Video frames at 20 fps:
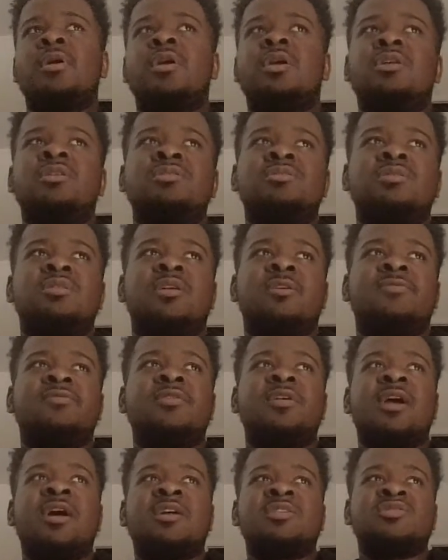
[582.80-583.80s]
and if
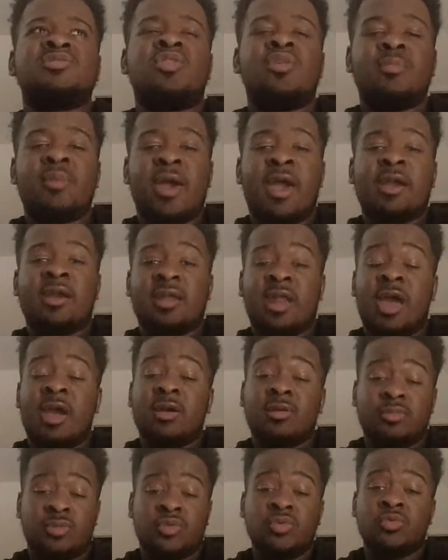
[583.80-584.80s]
you guys go back, and
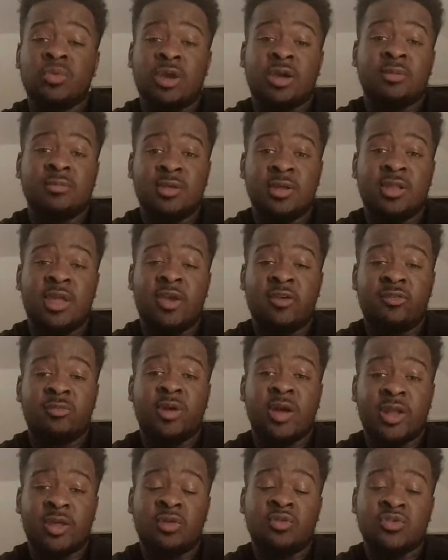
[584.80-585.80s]
I do recommend
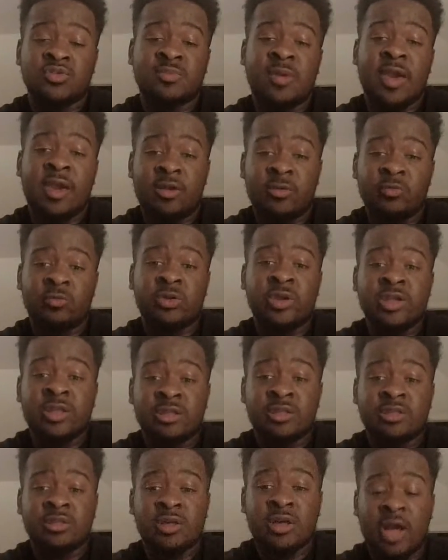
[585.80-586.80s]
everybody goes back and
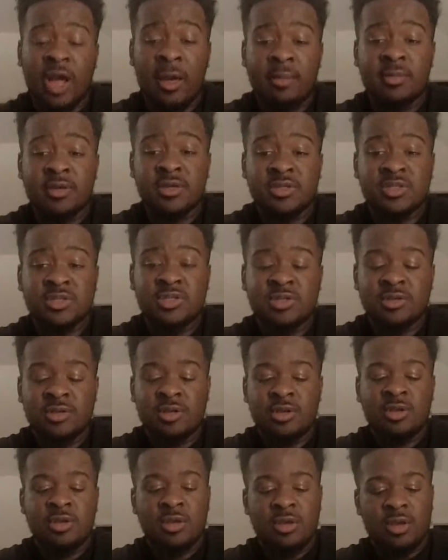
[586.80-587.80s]
read the comics
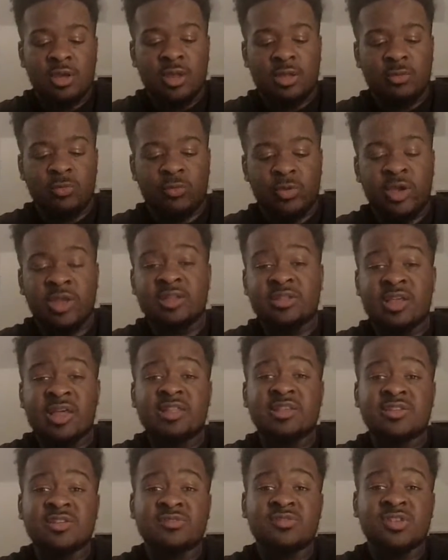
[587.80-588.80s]
and read
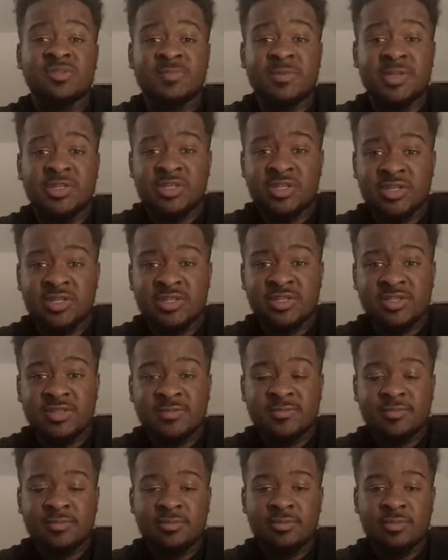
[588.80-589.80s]
Deadliest of the
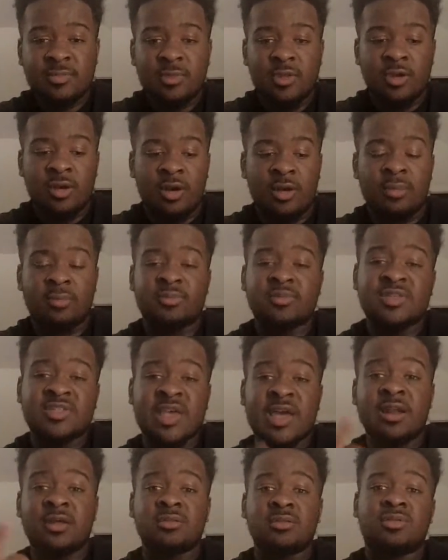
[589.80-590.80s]
Species.
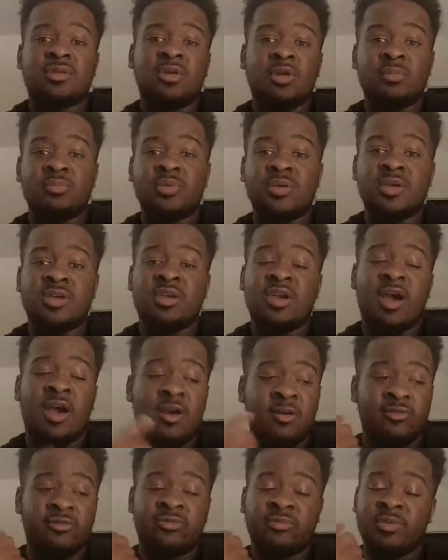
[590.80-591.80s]
Shout out Theo B.
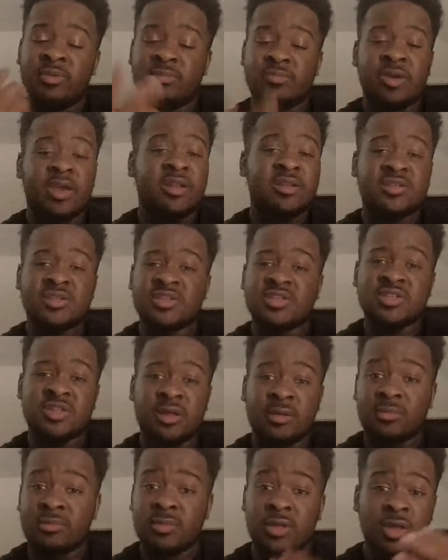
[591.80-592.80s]
I've been paying
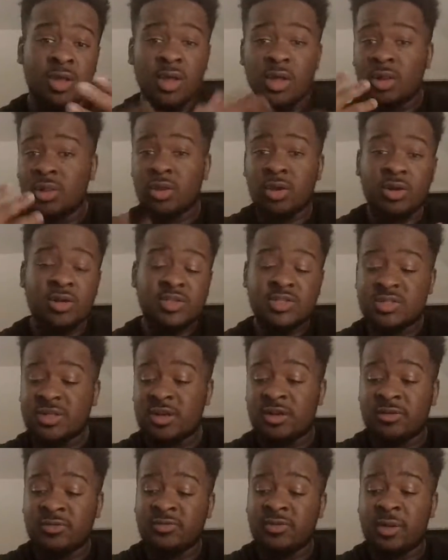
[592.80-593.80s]
attention. I'm learning
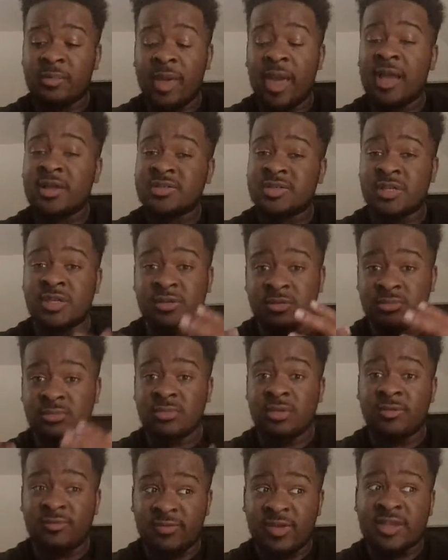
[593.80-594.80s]
stuff. I'm actually
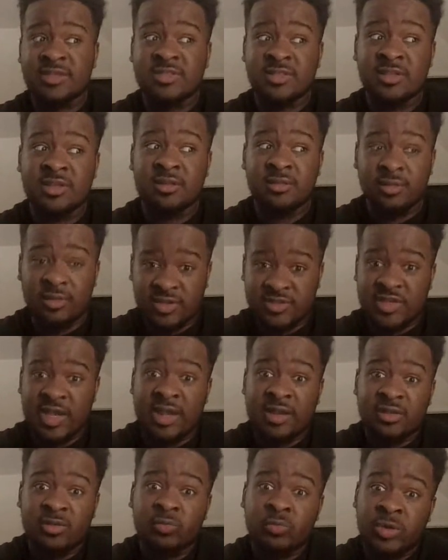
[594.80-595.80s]
invested and
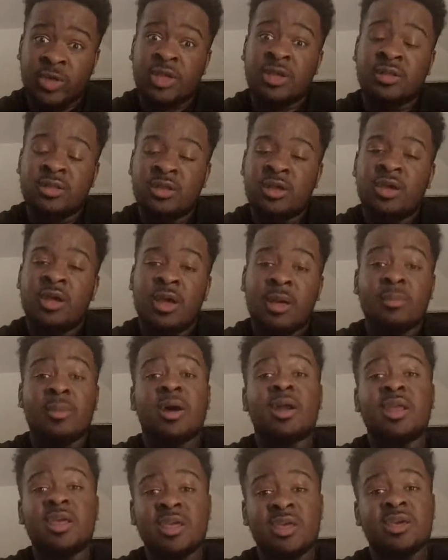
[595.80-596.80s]
excited to read. I'm
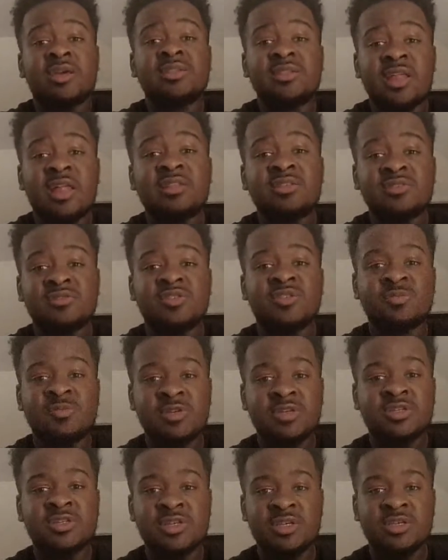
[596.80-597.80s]
about to get Deadliest of the
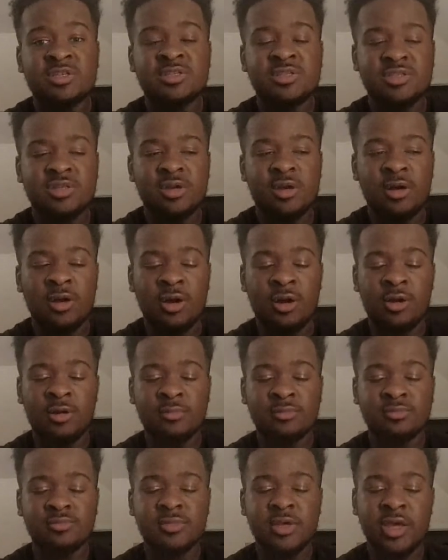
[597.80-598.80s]
Species
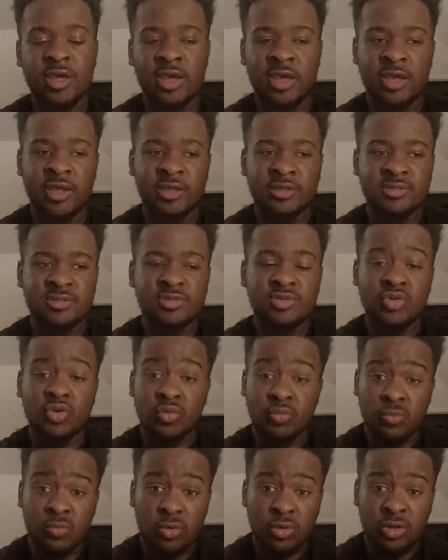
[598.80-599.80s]
and
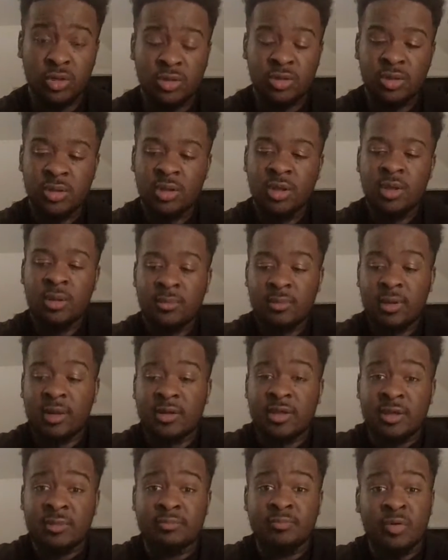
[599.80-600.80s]
do more. about to
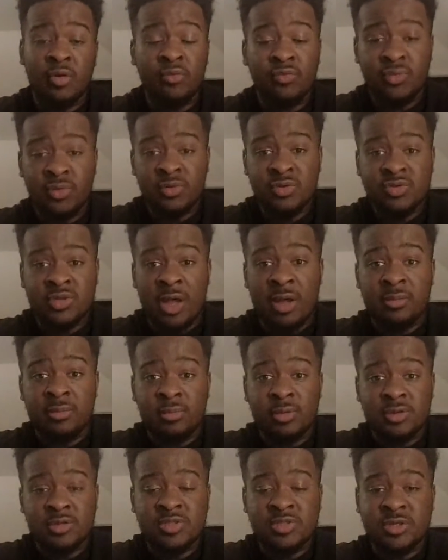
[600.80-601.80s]
get both of those comic
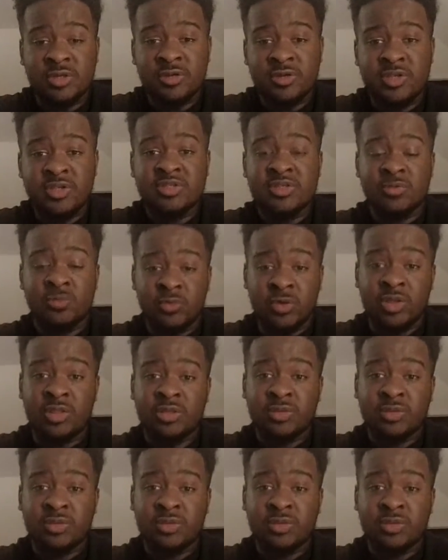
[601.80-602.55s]
book series and read